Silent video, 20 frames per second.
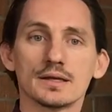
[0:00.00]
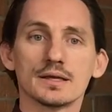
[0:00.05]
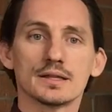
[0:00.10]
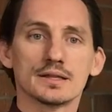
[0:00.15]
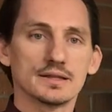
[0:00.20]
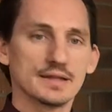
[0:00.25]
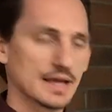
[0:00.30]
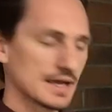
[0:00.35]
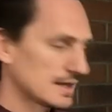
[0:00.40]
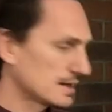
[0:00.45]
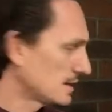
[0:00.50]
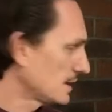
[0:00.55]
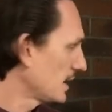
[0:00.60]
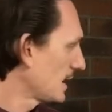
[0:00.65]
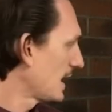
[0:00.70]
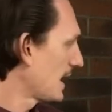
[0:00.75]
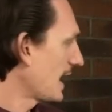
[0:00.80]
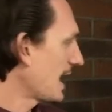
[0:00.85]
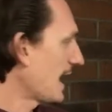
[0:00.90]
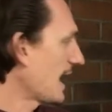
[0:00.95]
then
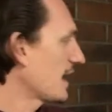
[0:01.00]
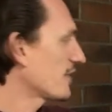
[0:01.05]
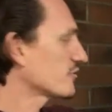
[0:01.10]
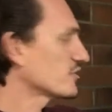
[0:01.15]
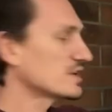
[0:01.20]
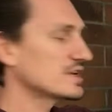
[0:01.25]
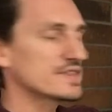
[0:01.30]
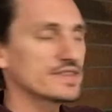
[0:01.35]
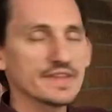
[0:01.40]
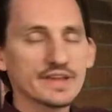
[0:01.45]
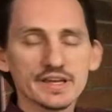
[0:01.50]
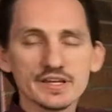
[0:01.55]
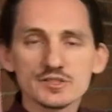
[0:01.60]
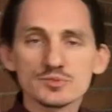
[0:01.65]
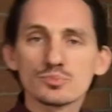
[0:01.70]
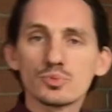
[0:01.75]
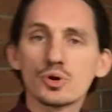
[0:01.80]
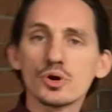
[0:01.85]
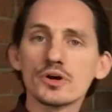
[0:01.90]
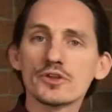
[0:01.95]
everything is
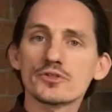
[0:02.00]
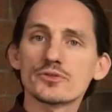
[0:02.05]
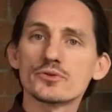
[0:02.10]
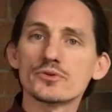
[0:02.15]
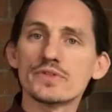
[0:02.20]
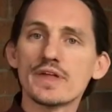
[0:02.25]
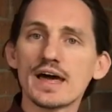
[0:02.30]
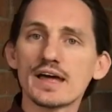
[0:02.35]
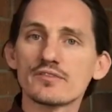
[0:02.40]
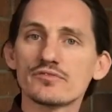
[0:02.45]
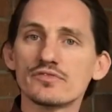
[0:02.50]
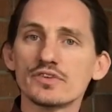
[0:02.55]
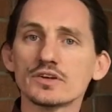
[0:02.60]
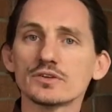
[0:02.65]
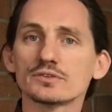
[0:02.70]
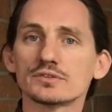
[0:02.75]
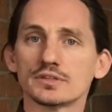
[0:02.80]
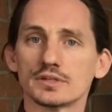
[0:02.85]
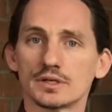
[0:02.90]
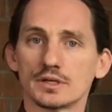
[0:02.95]
put through that
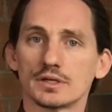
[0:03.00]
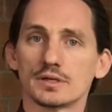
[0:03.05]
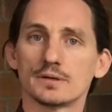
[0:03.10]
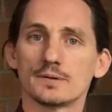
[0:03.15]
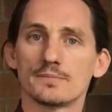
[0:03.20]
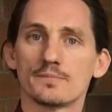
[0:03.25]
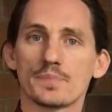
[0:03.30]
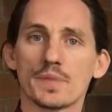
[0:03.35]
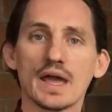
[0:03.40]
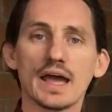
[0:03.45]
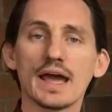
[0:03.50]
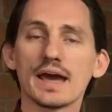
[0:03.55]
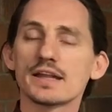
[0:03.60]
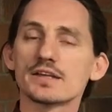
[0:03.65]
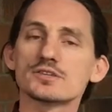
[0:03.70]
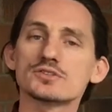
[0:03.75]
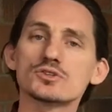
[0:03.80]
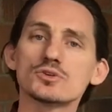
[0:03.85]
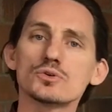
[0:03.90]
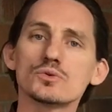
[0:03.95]
filter. I had a
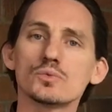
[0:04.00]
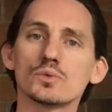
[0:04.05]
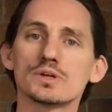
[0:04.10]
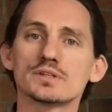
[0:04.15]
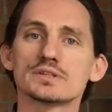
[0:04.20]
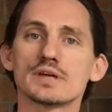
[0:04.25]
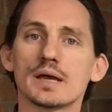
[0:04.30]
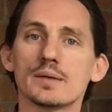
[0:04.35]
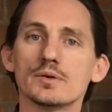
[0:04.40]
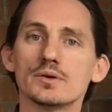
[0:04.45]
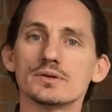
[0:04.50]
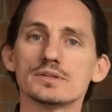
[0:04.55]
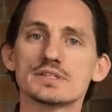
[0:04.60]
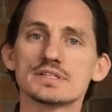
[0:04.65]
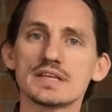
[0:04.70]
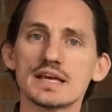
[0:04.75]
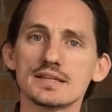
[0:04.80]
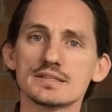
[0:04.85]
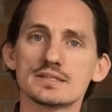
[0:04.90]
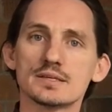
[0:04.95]
student one time who had
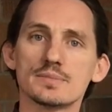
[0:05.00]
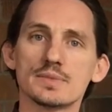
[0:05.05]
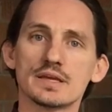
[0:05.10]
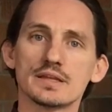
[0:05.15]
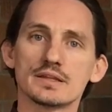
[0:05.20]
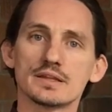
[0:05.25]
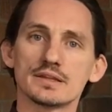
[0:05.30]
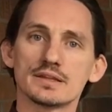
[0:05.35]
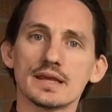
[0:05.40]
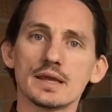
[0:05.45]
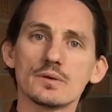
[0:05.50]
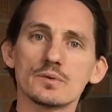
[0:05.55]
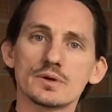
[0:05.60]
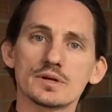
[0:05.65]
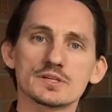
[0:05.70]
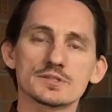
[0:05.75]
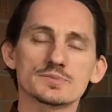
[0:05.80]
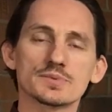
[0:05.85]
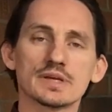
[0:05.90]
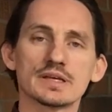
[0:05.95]
said to me that they were
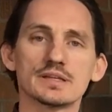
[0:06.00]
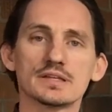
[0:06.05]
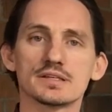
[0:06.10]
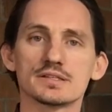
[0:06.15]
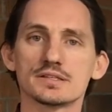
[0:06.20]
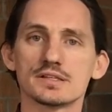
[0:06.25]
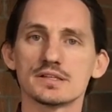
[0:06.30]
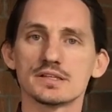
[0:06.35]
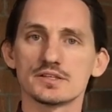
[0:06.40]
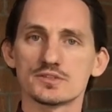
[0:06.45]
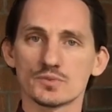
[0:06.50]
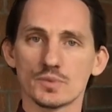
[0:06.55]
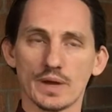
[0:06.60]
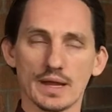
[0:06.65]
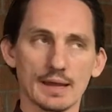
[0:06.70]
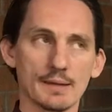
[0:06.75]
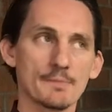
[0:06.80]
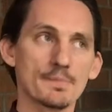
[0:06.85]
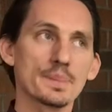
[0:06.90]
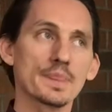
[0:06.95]
explaining this in this way.
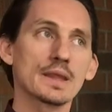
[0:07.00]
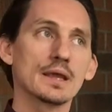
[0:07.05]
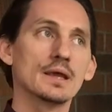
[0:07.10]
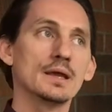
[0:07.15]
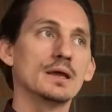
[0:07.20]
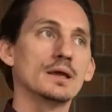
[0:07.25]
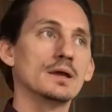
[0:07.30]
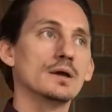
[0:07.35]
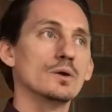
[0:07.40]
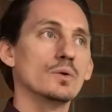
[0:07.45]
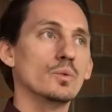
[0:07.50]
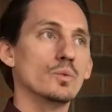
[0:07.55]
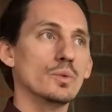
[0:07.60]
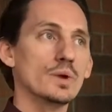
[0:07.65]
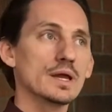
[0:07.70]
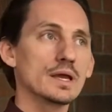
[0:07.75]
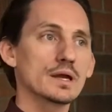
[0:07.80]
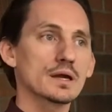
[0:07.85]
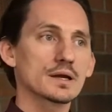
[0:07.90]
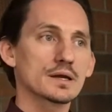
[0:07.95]

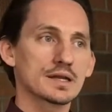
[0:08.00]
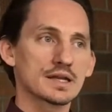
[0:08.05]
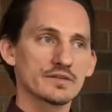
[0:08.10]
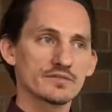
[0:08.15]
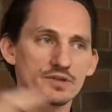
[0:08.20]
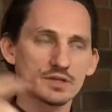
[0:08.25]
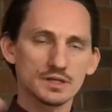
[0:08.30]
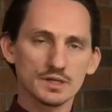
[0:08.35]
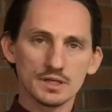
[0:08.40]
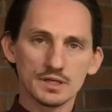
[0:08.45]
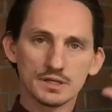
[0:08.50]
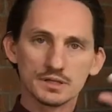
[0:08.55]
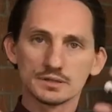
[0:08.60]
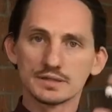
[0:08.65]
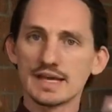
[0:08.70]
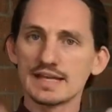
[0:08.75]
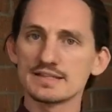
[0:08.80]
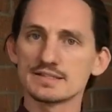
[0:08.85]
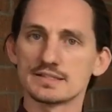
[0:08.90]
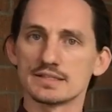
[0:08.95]
We are given
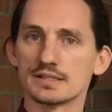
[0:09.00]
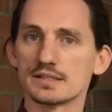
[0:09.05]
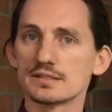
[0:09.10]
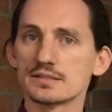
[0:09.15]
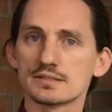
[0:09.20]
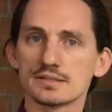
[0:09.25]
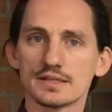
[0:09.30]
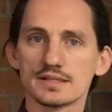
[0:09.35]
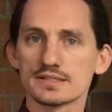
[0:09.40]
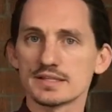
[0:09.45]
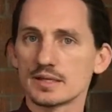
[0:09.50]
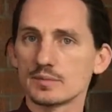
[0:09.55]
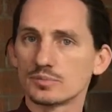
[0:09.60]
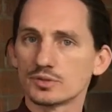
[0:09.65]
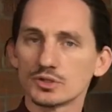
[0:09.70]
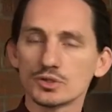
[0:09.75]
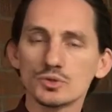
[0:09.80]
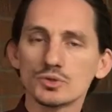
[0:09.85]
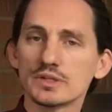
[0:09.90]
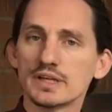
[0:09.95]
lenses, let's say
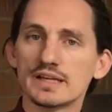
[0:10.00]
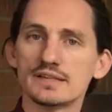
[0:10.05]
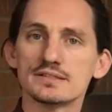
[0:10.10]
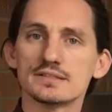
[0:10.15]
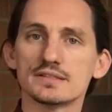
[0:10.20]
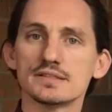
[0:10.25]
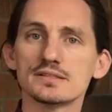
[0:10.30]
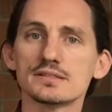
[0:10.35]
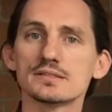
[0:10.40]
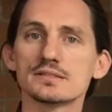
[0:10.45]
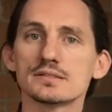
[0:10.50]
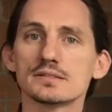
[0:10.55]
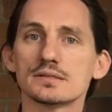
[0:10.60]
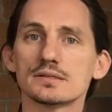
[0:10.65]
blue lenses,